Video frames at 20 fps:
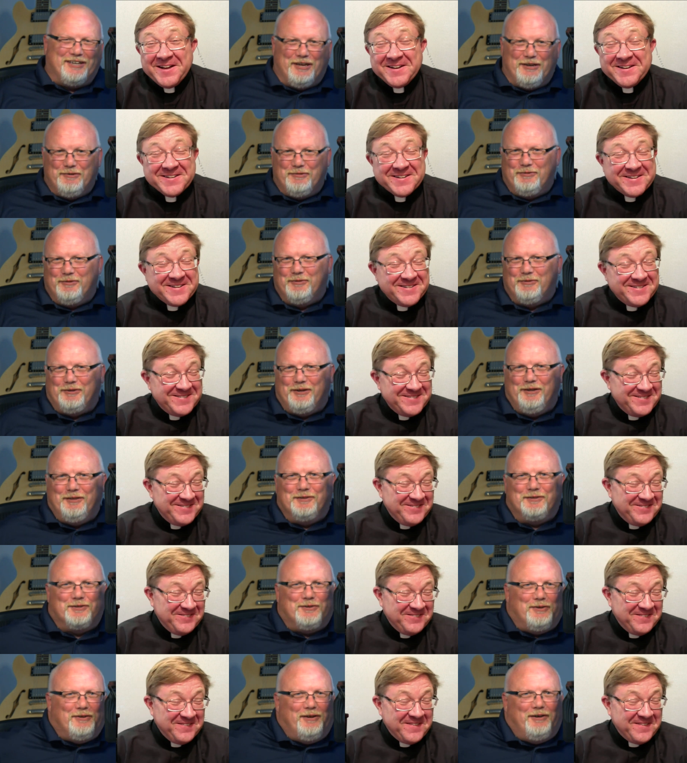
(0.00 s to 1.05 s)
Speaker 1: okay, and, uh, okay,
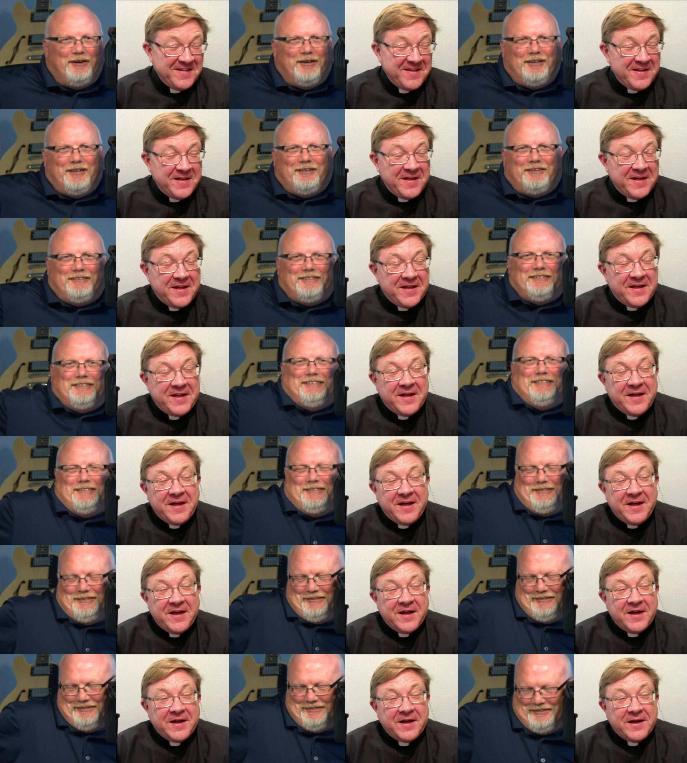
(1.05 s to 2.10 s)
that's good. All right, yeah.
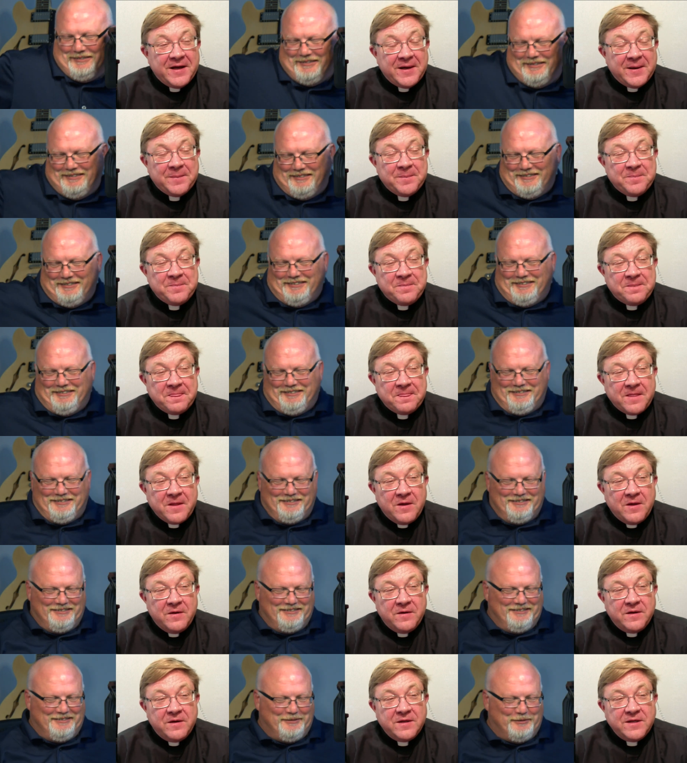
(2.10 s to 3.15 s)
Speaker 2: Um,
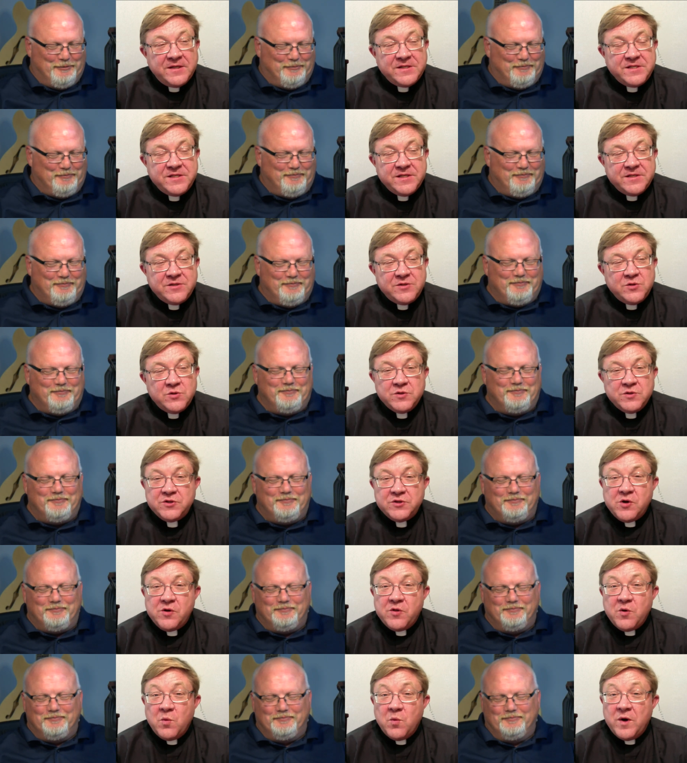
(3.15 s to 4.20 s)
let's just do
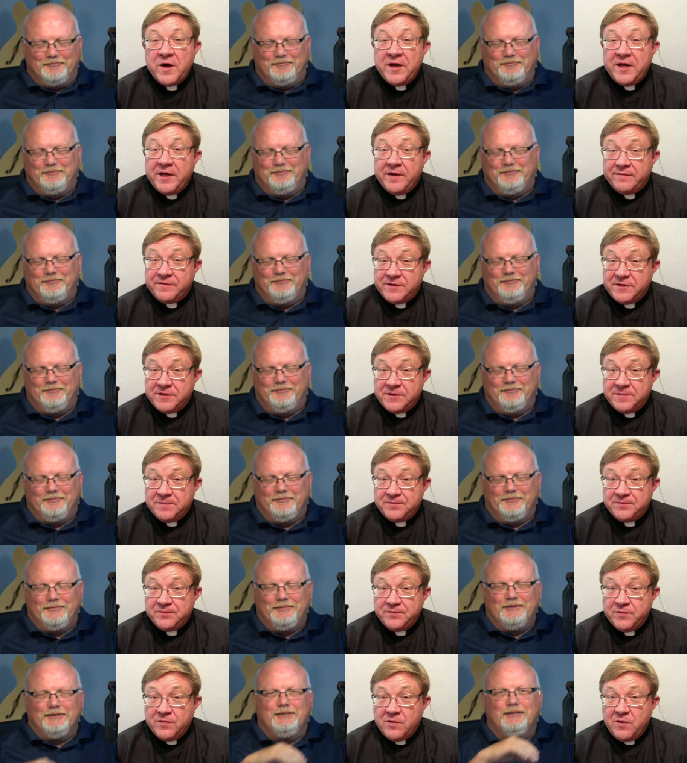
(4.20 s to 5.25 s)
sort of the what ifs.
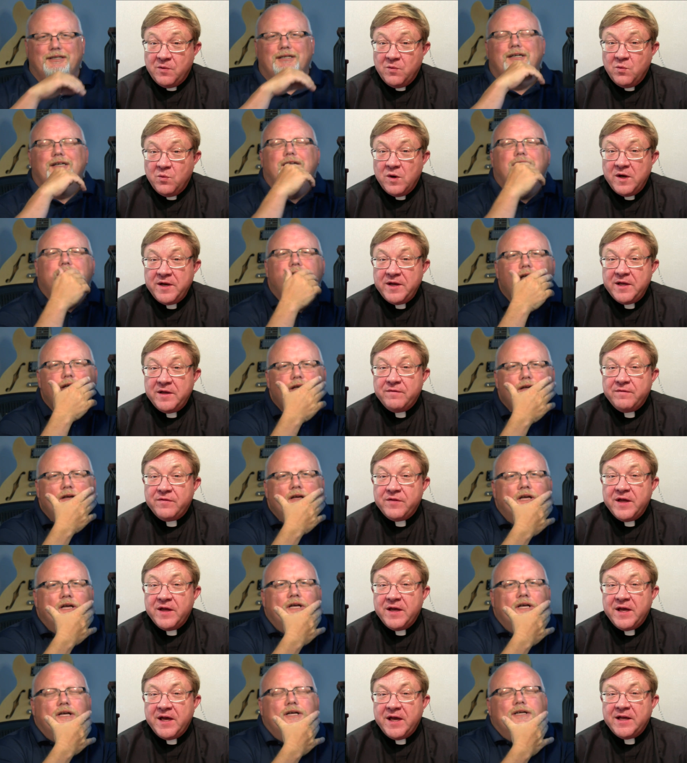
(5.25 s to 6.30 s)
What if
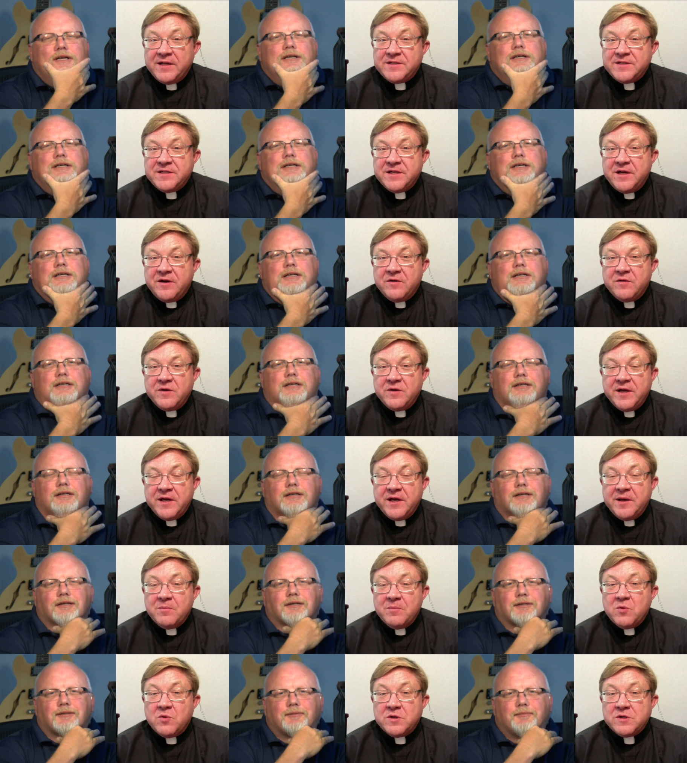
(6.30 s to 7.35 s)
they had said,
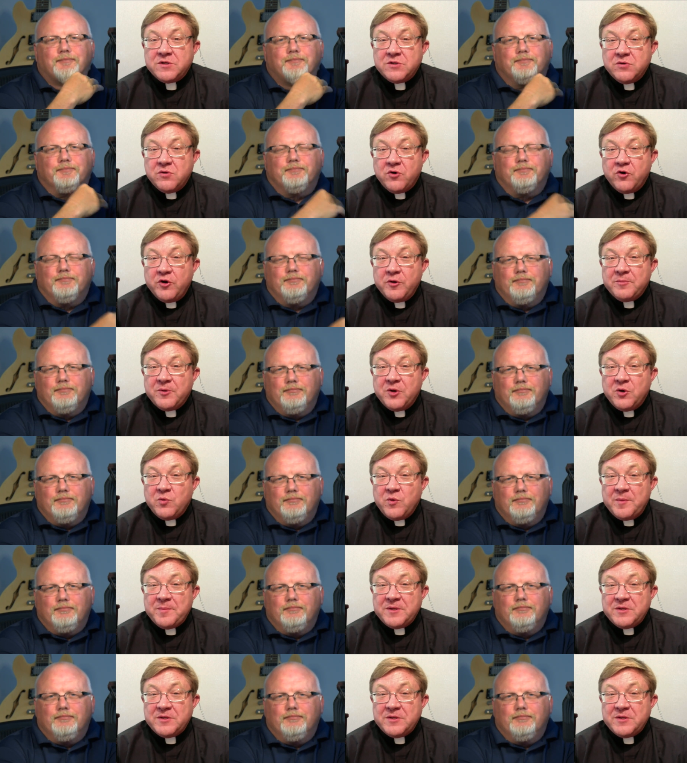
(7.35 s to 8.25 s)
okay, moratorium on